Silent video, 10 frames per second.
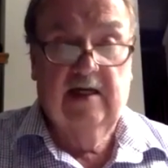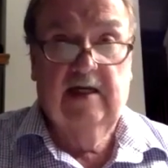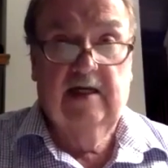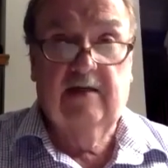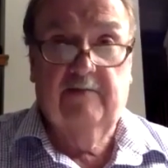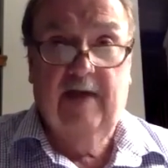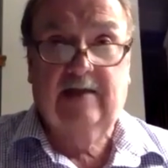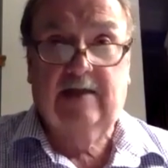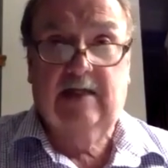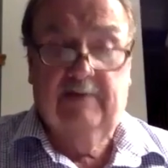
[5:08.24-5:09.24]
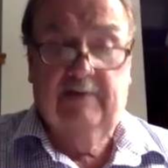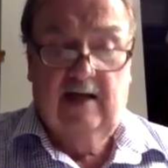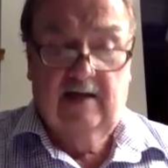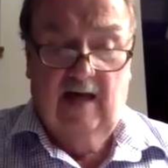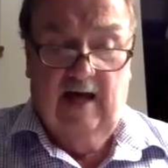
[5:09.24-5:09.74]
is basically
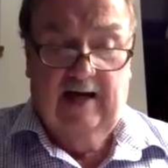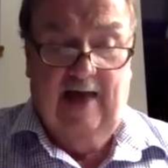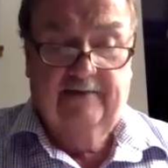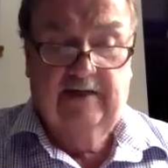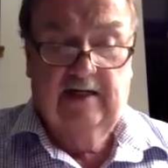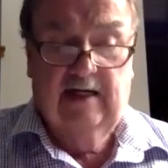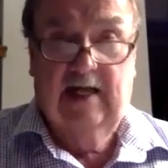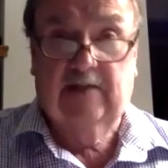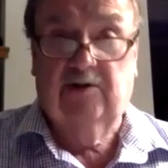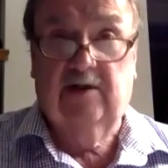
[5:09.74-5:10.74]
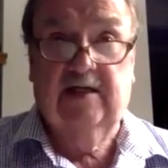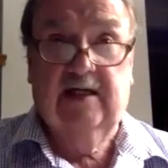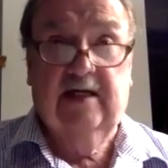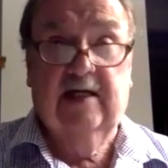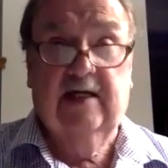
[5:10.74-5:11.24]
about not having
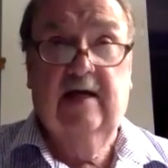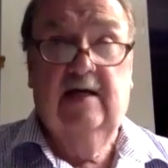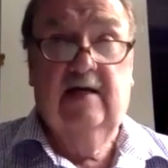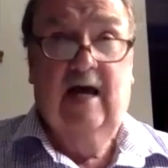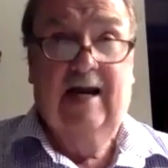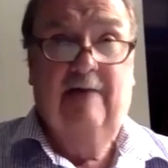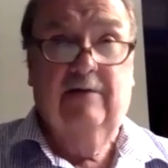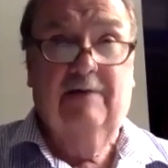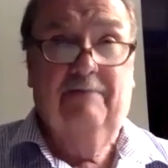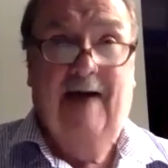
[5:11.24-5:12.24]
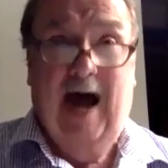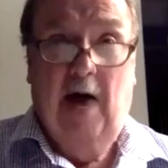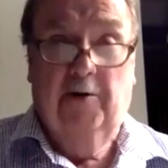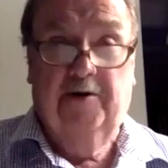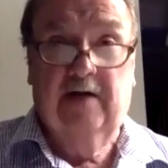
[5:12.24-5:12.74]
electricity, not having
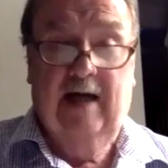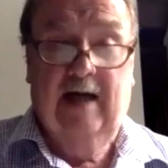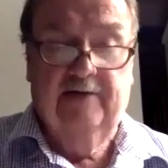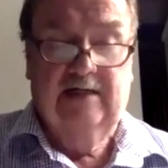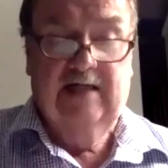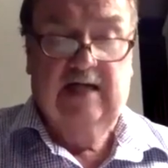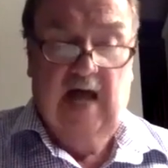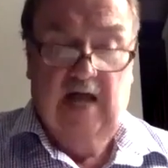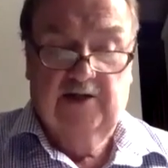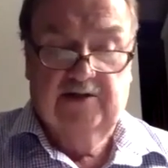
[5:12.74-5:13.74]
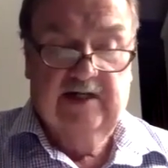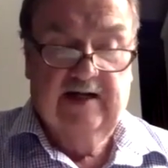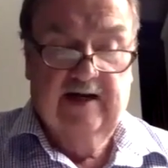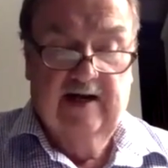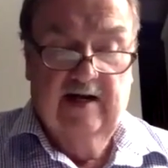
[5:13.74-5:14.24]
power, not having technology.
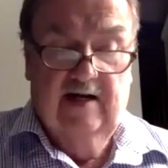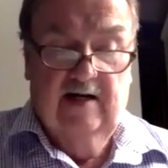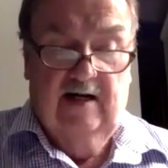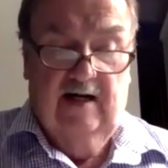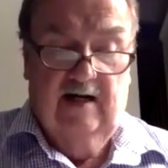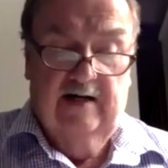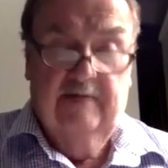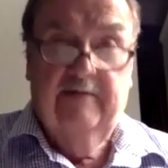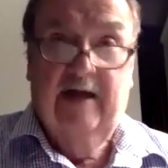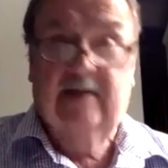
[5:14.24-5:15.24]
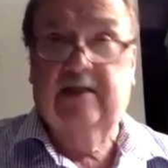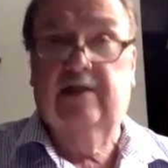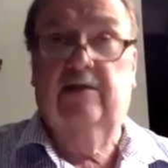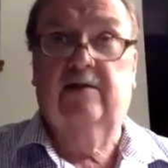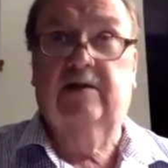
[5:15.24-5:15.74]
It makes a
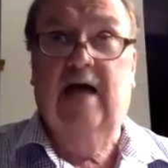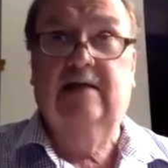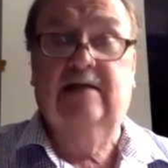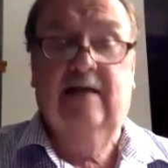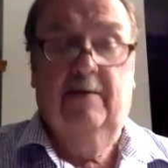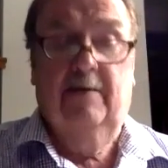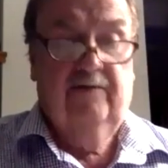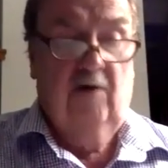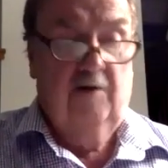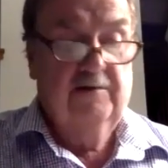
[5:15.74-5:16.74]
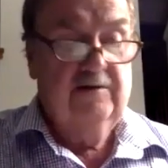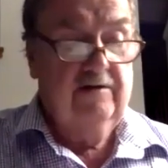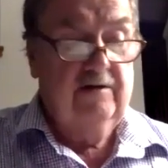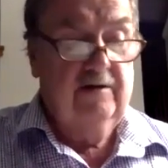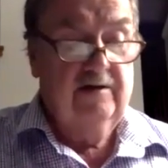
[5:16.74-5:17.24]
little sidestep with
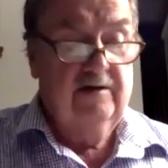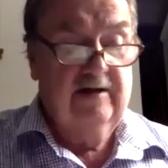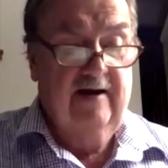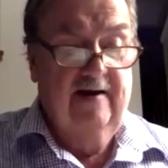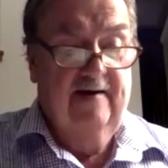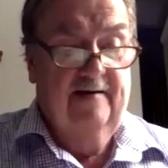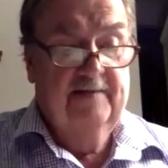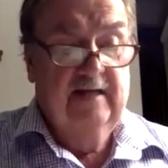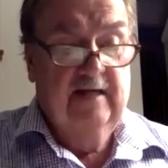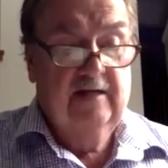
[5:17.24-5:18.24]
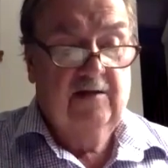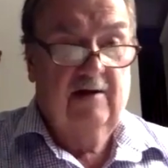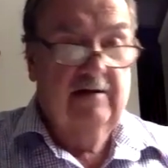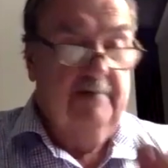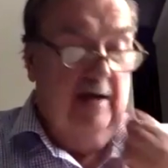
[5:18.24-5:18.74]
pharmaceuticals. It
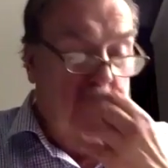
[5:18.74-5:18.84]
talks about